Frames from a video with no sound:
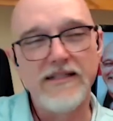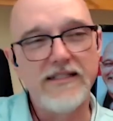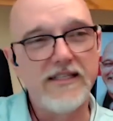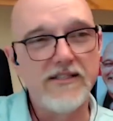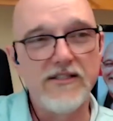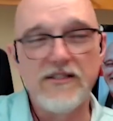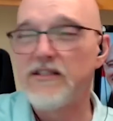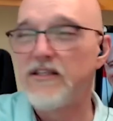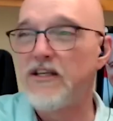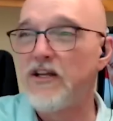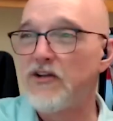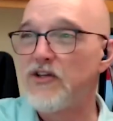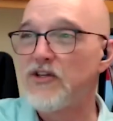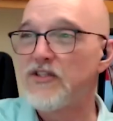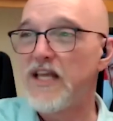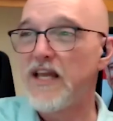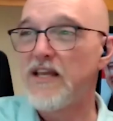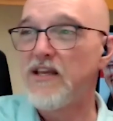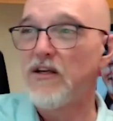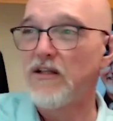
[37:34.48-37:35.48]
And he says, you know,
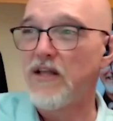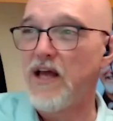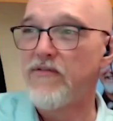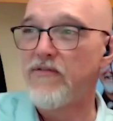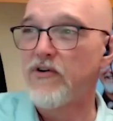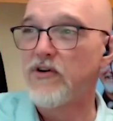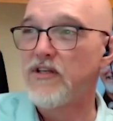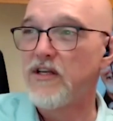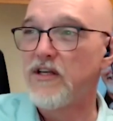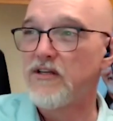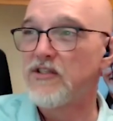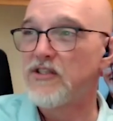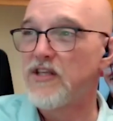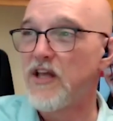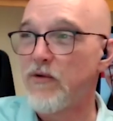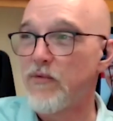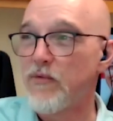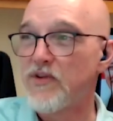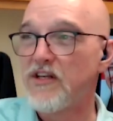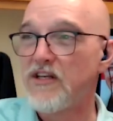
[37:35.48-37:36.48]
you say you love her and yet you
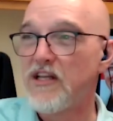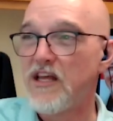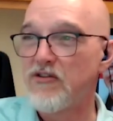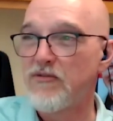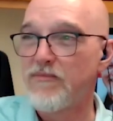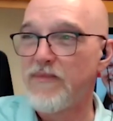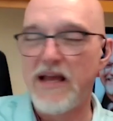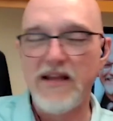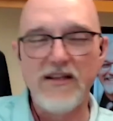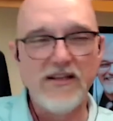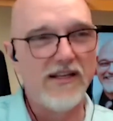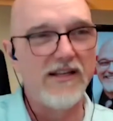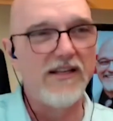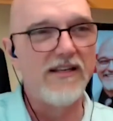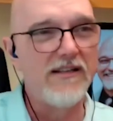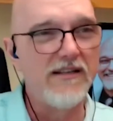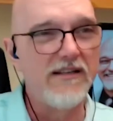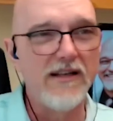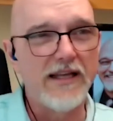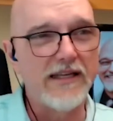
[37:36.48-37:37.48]
saw her with another man. You
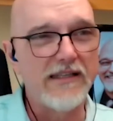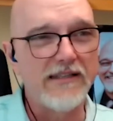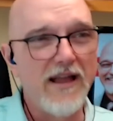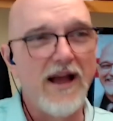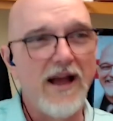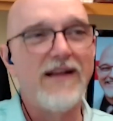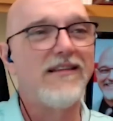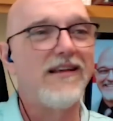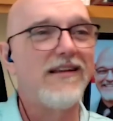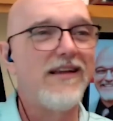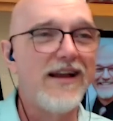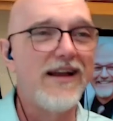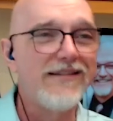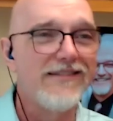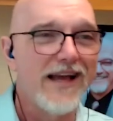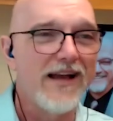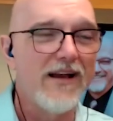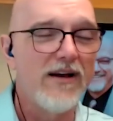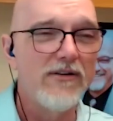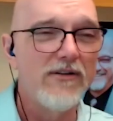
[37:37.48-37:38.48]
didn't like knock the guy
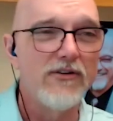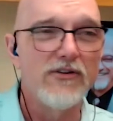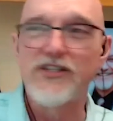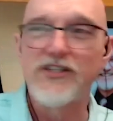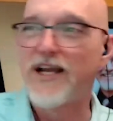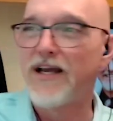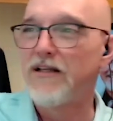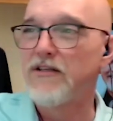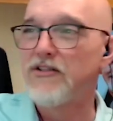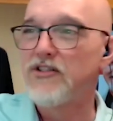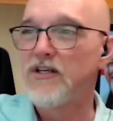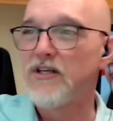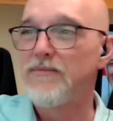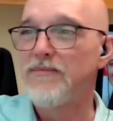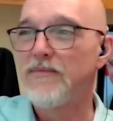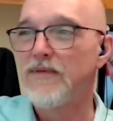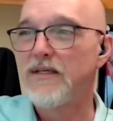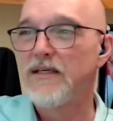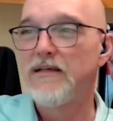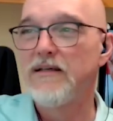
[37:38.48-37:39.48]
down or challenge him.
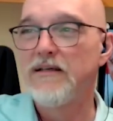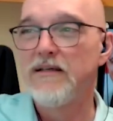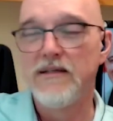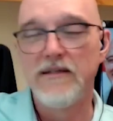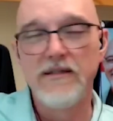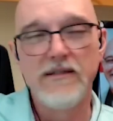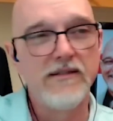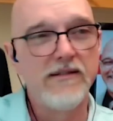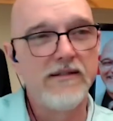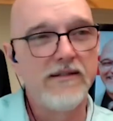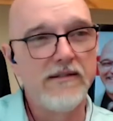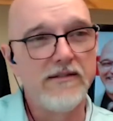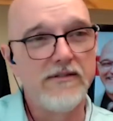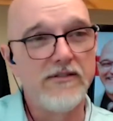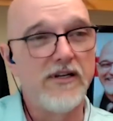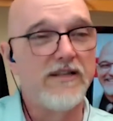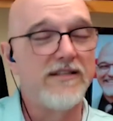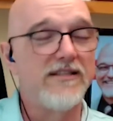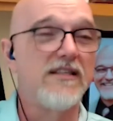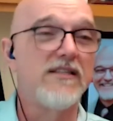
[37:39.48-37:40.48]
And
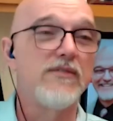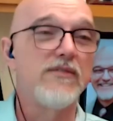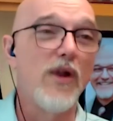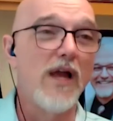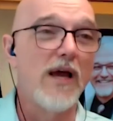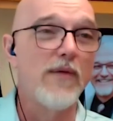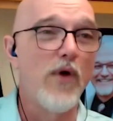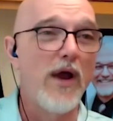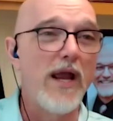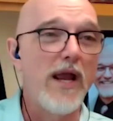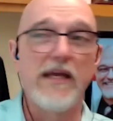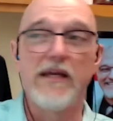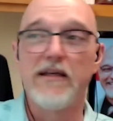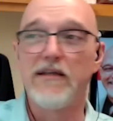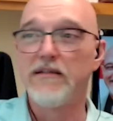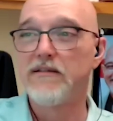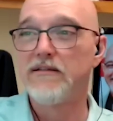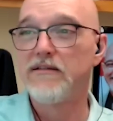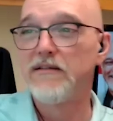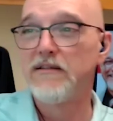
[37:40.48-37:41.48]
John says, well, I'm
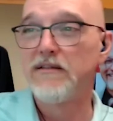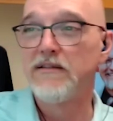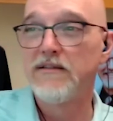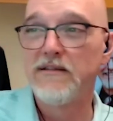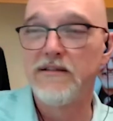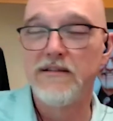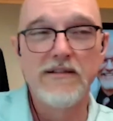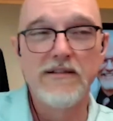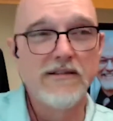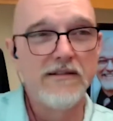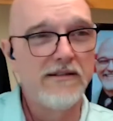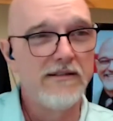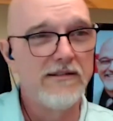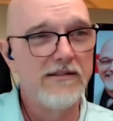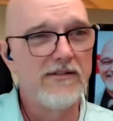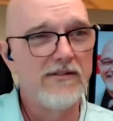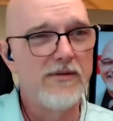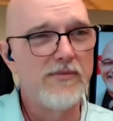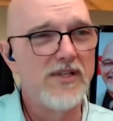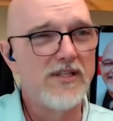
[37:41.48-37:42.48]
waiting.
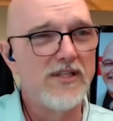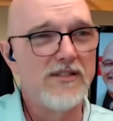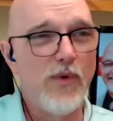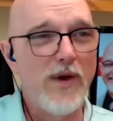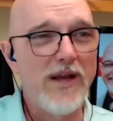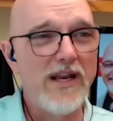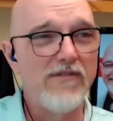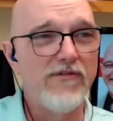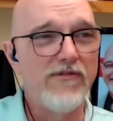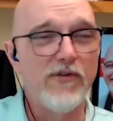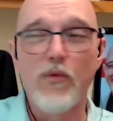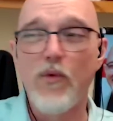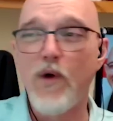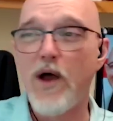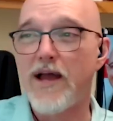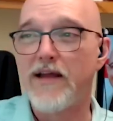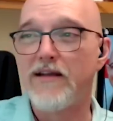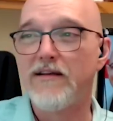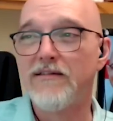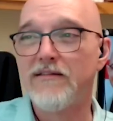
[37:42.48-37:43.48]
Jim says, waiting for
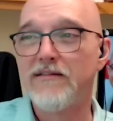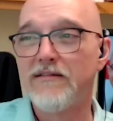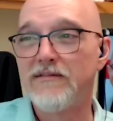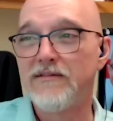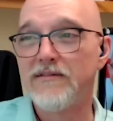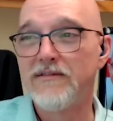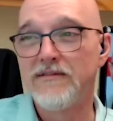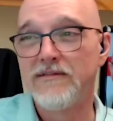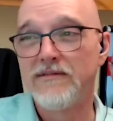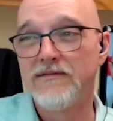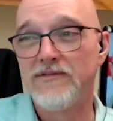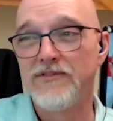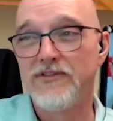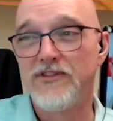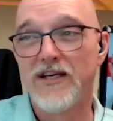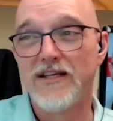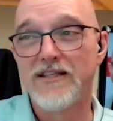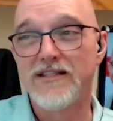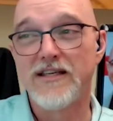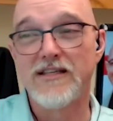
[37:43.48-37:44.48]
what?
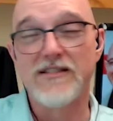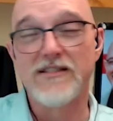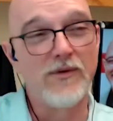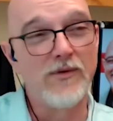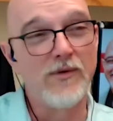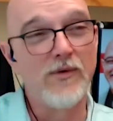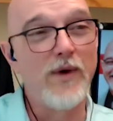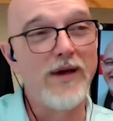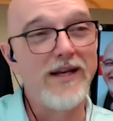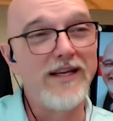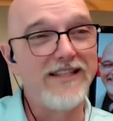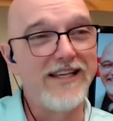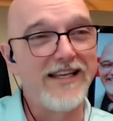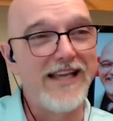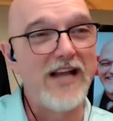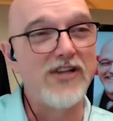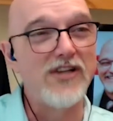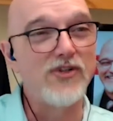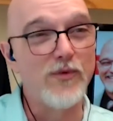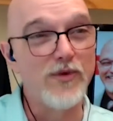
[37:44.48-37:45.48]
John says, waiting
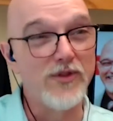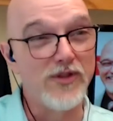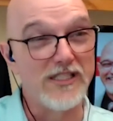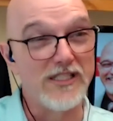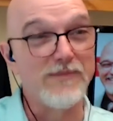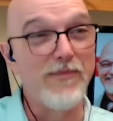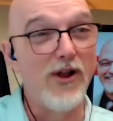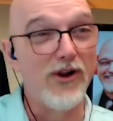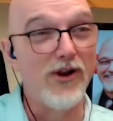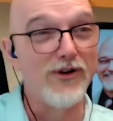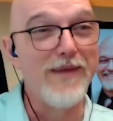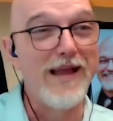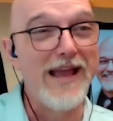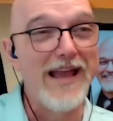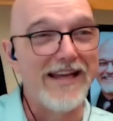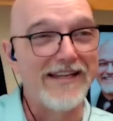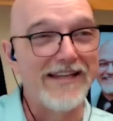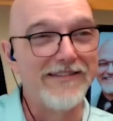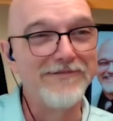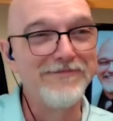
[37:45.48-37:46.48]
to catch her with a smaller
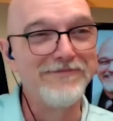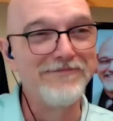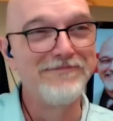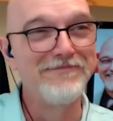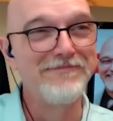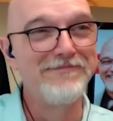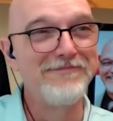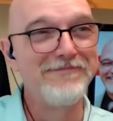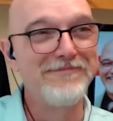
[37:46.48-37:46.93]
man.